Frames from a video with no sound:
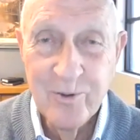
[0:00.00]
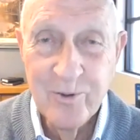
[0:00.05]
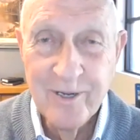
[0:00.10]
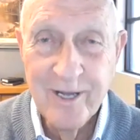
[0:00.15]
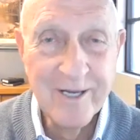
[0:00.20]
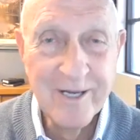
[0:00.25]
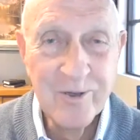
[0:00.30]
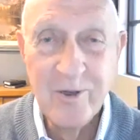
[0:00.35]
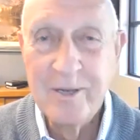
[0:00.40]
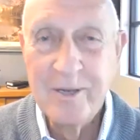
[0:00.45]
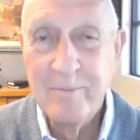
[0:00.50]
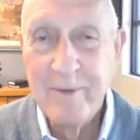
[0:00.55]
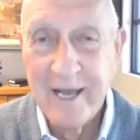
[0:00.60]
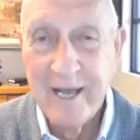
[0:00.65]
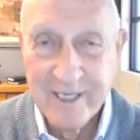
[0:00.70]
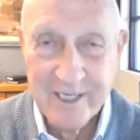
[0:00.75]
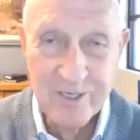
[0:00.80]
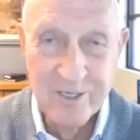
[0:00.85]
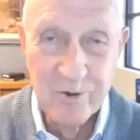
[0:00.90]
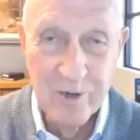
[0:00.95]
We're not going
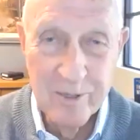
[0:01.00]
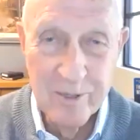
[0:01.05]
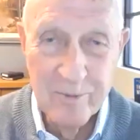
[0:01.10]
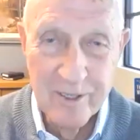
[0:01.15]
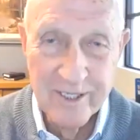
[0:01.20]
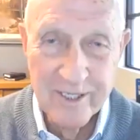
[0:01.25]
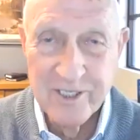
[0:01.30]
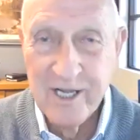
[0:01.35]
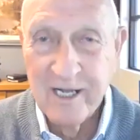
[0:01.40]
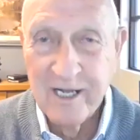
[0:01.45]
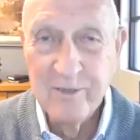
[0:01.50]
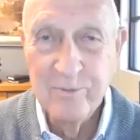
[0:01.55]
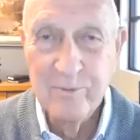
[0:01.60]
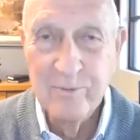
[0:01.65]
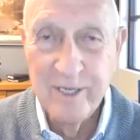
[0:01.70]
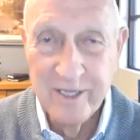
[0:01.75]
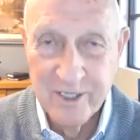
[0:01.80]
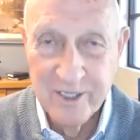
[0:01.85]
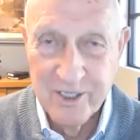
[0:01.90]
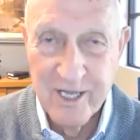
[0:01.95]
back to normal. It's not
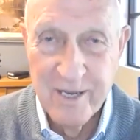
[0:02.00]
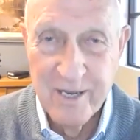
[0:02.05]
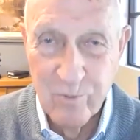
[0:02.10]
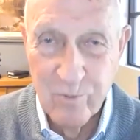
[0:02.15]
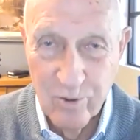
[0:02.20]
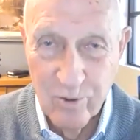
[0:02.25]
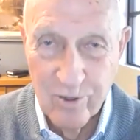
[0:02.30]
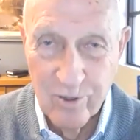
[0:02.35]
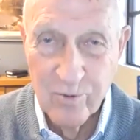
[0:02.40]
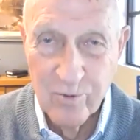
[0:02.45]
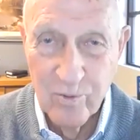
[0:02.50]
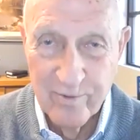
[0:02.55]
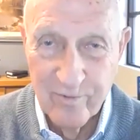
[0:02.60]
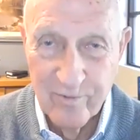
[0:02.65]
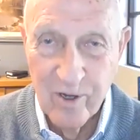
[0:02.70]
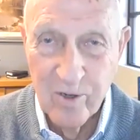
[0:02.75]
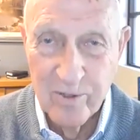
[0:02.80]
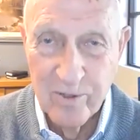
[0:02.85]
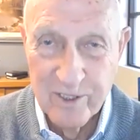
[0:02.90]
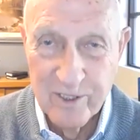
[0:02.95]
going to be the same world
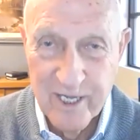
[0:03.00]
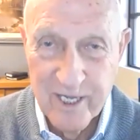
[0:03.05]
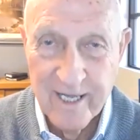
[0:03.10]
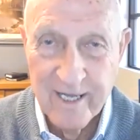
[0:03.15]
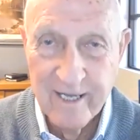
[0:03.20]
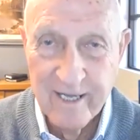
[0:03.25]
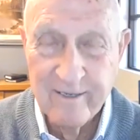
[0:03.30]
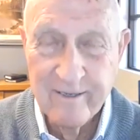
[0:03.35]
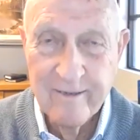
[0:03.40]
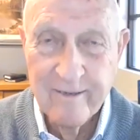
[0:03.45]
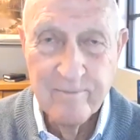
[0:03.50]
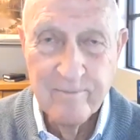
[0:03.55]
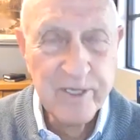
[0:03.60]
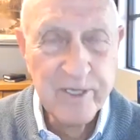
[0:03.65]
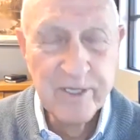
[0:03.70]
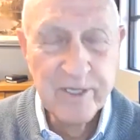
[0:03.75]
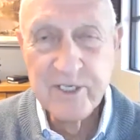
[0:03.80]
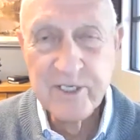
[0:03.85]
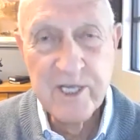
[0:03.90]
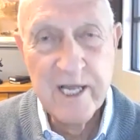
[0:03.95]
we've always had.
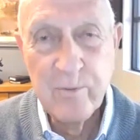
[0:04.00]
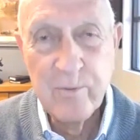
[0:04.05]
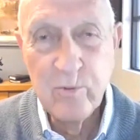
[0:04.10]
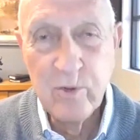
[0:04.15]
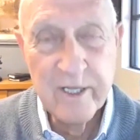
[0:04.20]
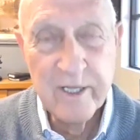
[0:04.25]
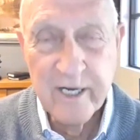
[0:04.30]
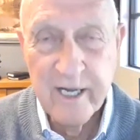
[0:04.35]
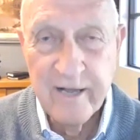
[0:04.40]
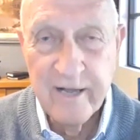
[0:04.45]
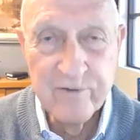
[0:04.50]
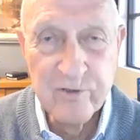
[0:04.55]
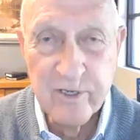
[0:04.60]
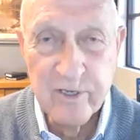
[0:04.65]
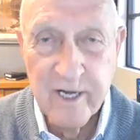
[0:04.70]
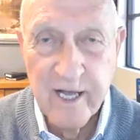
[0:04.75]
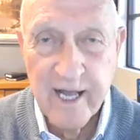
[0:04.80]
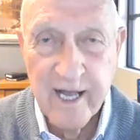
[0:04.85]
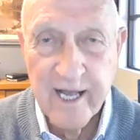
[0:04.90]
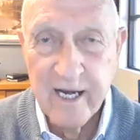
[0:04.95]
In the same way that
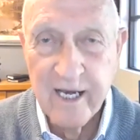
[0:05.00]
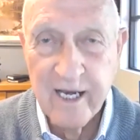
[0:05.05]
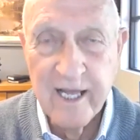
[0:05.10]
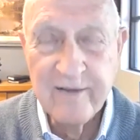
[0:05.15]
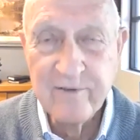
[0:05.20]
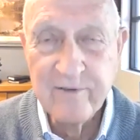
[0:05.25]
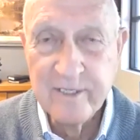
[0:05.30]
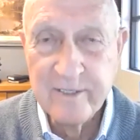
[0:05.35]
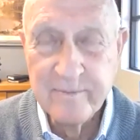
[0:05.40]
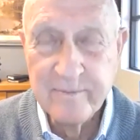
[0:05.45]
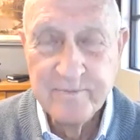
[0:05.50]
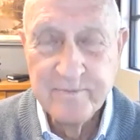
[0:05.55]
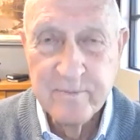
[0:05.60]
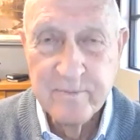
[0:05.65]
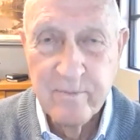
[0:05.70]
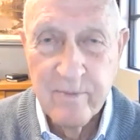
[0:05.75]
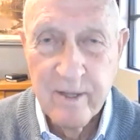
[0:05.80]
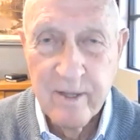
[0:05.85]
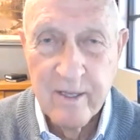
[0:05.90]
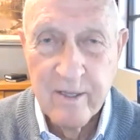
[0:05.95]
after 9/11,
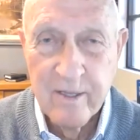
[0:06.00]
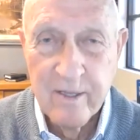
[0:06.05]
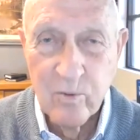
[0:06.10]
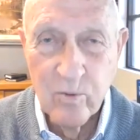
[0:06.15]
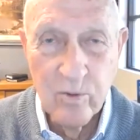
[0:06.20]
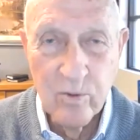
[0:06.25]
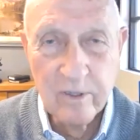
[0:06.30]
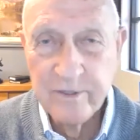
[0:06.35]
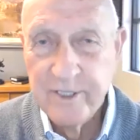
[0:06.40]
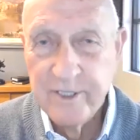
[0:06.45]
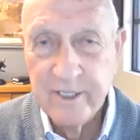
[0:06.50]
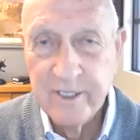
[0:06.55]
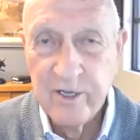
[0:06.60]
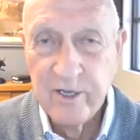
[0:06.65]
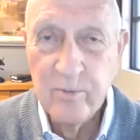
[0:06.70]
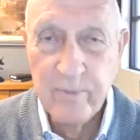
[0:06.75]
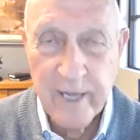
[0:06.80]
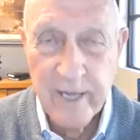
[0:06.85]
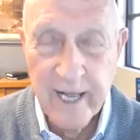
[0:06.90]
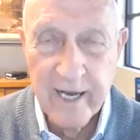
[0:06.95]
the world
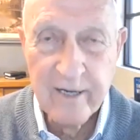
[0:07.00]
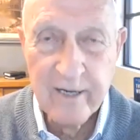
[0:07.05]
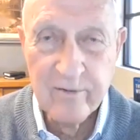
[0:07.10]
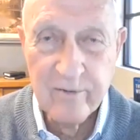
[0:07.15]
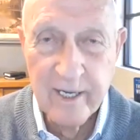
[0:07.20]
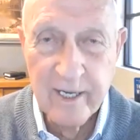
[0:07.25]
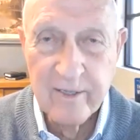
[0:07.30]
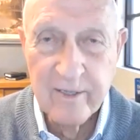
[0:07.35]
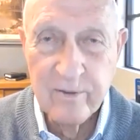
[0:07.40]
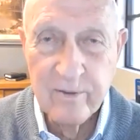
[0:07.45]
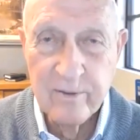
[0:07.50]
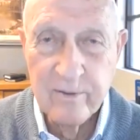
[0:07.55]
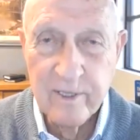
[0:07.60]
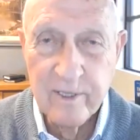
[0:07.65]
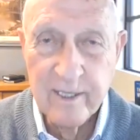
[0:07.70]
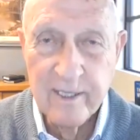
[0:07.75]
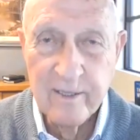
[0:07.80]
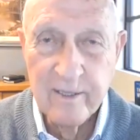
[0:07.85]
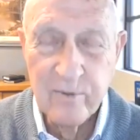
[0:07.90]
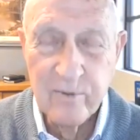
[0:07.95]
didn't go back, right?
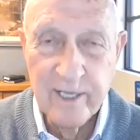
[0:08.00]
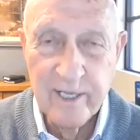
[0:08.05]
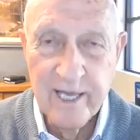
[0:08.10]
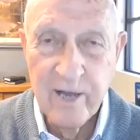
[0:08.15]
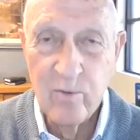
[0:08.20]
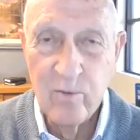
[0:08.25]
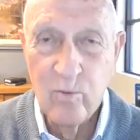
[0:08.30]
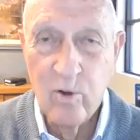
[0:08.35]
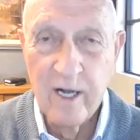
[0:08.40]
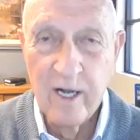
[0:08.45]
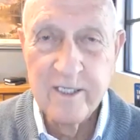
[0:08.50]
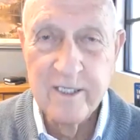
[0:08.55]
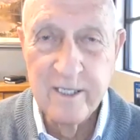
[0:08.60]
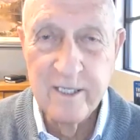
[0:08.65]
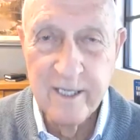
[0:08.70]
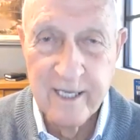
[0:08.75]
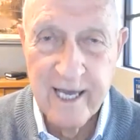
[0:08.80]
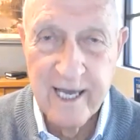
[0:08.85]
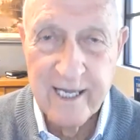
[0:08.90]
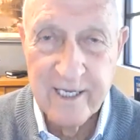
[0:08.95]
We can't walk
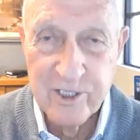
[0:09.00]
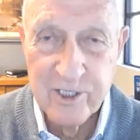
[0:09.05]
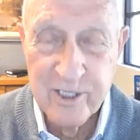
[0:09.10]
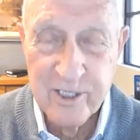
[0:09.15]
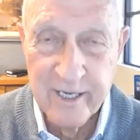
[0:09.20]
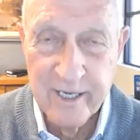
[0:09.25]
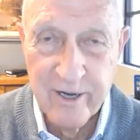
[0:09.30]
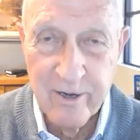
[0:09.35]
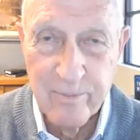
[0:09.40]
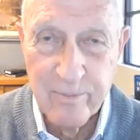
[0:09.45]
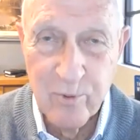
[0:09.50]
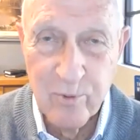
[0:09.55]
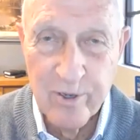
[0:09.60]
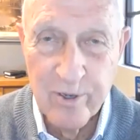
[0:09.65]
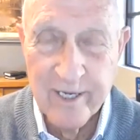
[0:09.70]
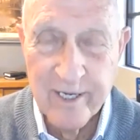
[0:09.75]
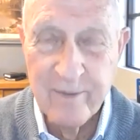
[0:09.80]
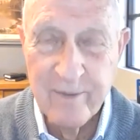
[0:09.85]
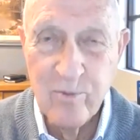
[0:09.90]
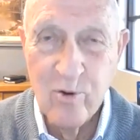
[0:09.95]
to the gates in an
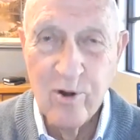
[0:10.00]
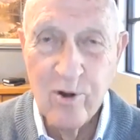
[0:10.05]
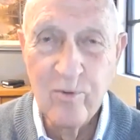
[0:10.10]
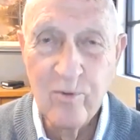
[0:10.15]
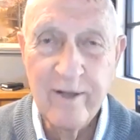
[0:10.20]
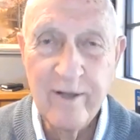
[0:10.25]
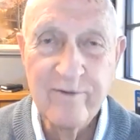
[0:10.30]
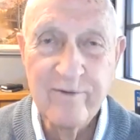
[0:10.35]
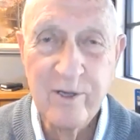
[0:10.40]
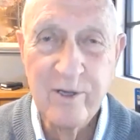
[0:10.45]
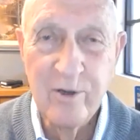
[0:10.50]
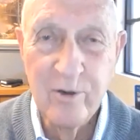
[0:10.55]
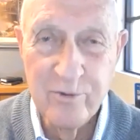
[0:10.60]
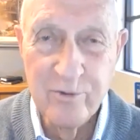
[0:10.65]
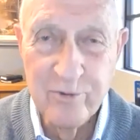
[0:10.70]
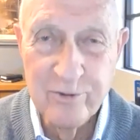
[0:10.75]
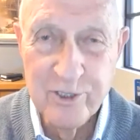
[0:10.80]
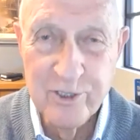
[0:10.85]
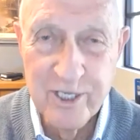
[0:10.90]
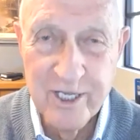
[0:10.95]
airport anymore. We have to go
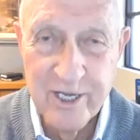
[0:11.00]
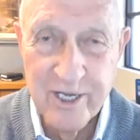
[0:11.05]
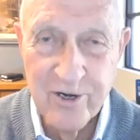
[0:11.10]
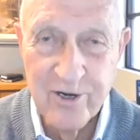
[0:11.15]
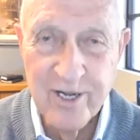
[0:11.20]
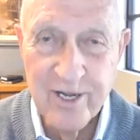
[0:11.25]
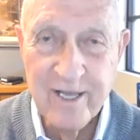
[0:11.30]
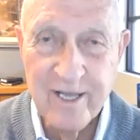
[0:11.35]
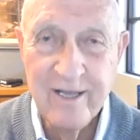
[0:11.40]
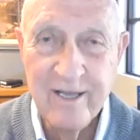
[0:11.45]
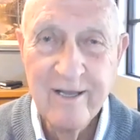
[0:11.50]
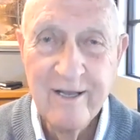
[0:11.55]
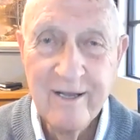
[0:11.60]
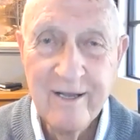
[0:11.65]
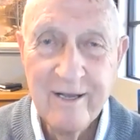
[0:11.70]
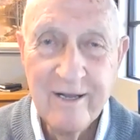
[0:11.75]
through security.